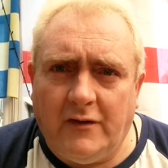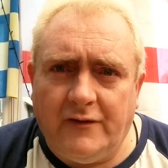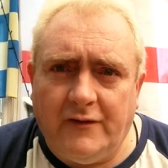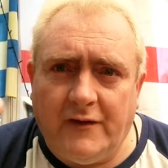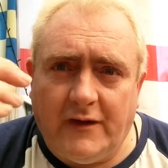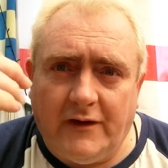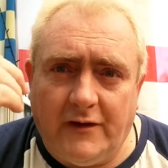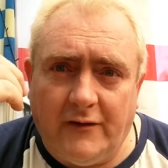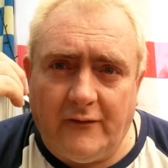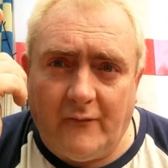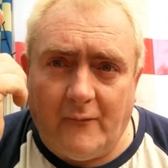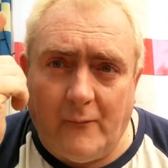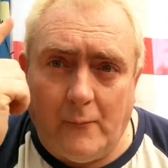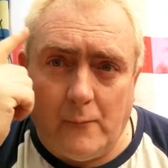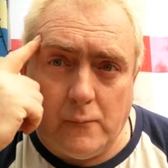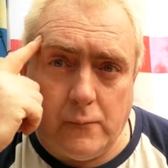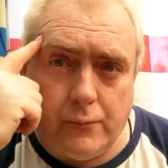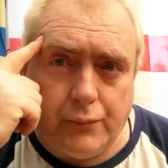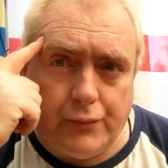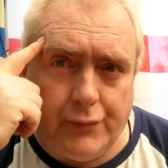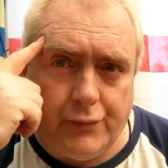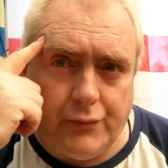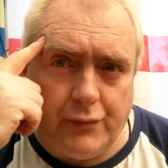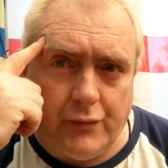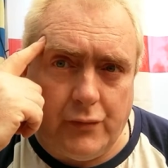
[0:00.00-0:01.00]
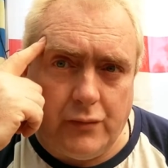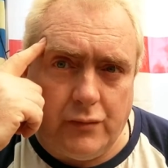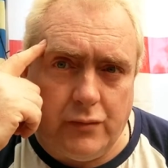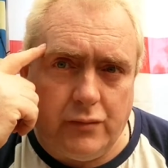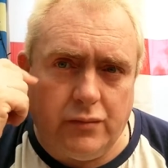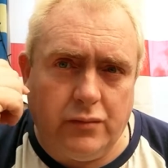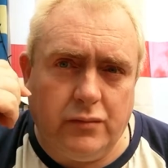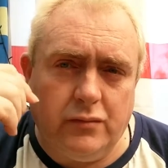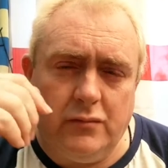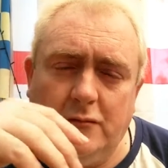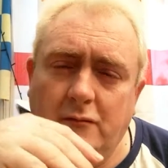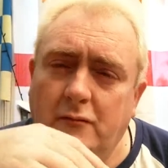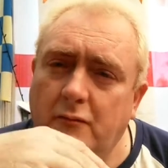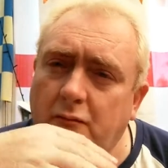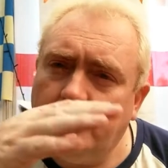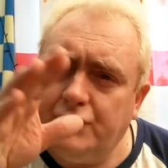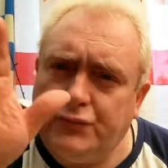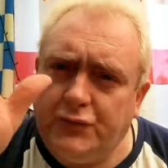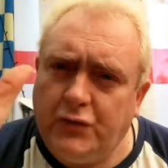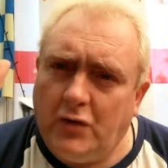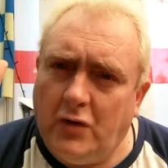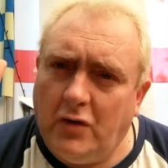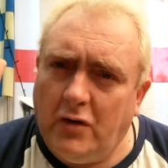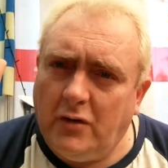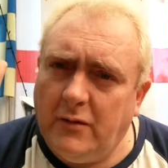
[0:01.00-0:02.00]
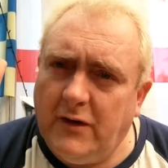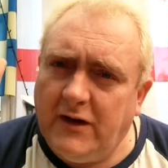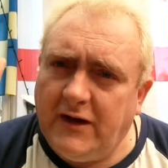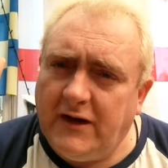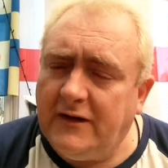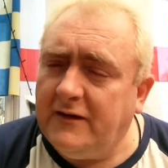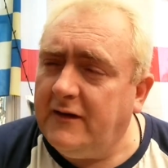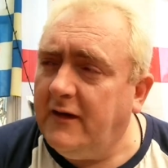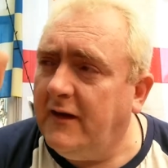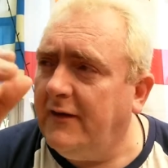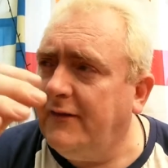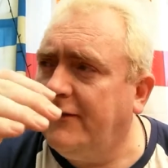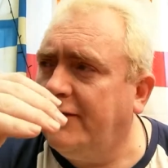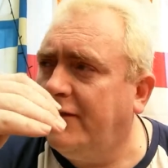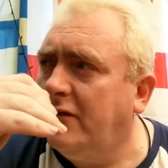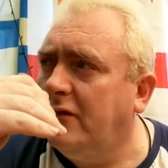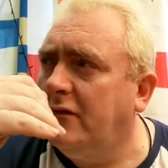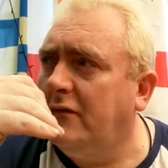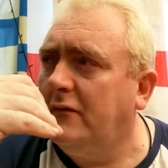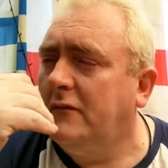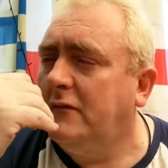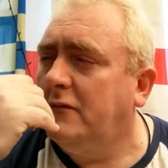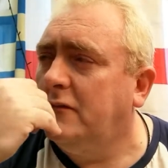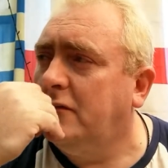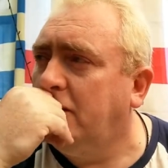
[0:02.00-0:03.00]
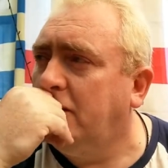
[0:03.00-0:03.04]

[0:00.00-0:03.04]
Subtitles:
and then, do you know what I mean? It's